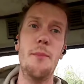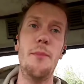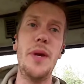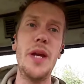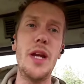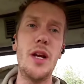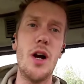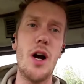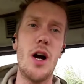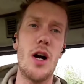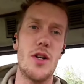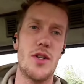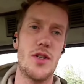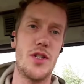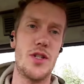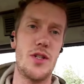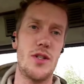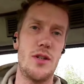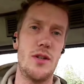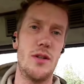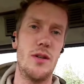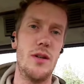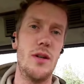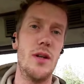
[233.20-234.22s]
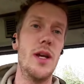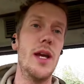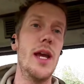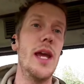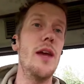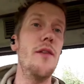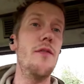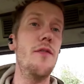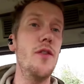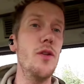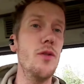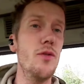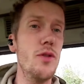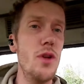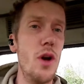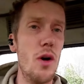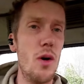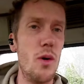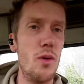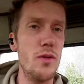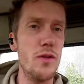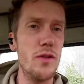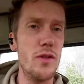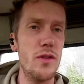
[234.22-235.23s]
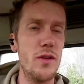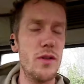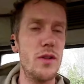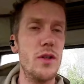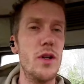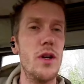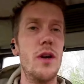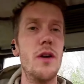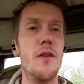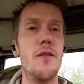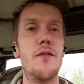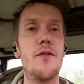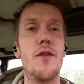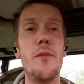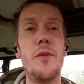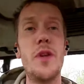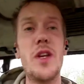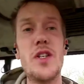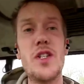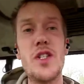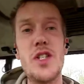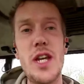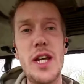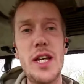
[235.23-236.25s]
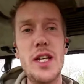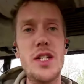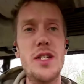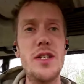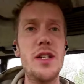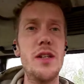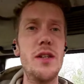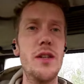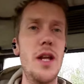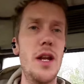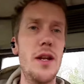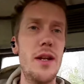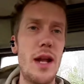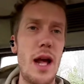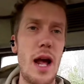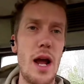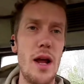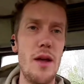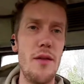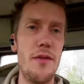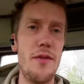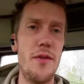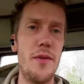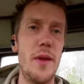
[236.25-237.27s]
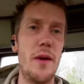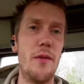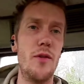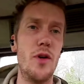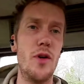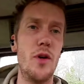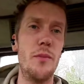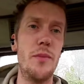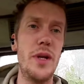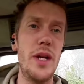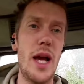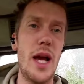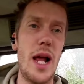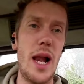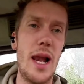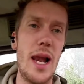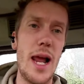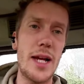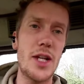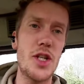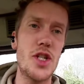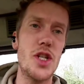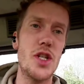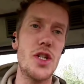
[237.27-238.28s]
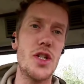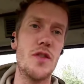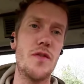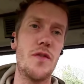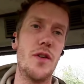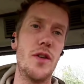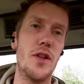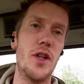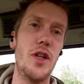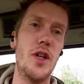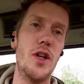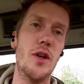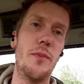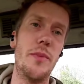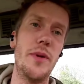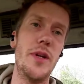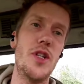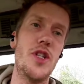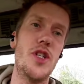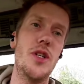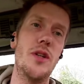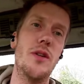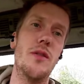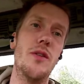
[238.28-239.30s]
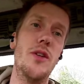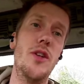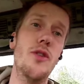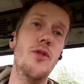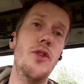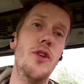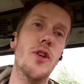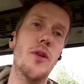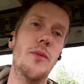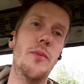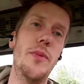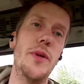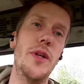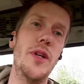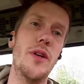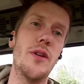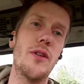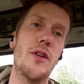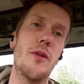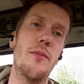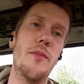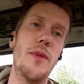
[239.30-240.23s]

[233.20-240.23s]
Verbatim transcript: Because if you don't, from the sixth till the ninth, there will be elections for the European, new European